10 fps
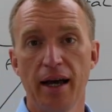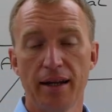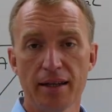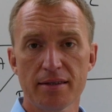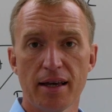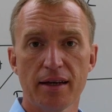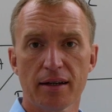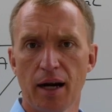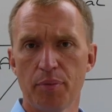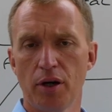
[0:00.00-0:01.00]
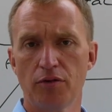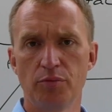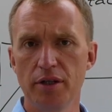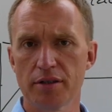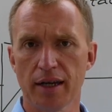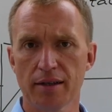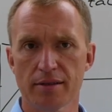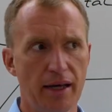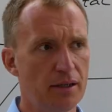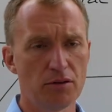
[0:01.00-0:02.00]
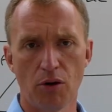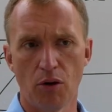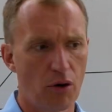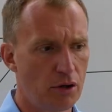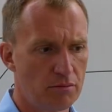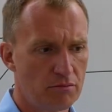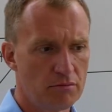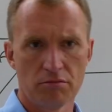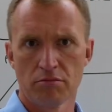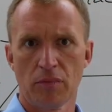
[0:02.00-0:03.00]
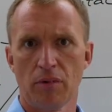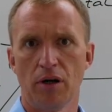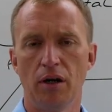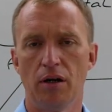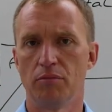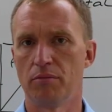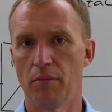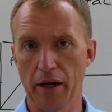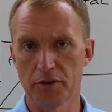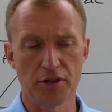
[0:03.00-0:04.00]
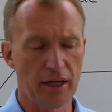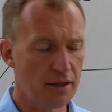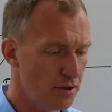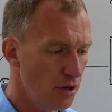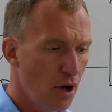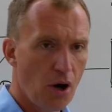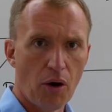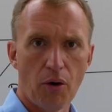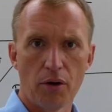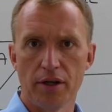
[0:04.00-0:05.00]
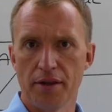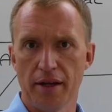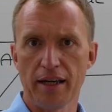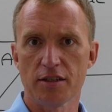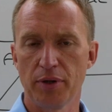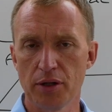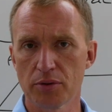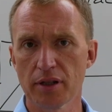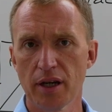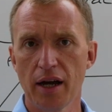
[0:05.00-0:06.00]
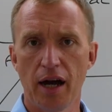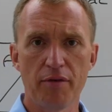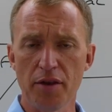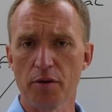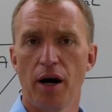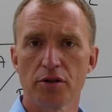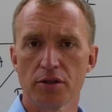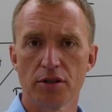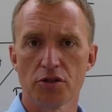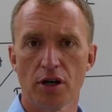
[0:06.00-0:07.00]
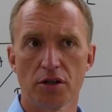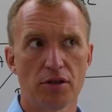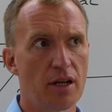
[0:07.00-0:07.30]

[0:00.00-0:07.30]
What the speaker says: And let's say a couple of milliseconds later, or microseconds, or in the next period, I have another partial discharge.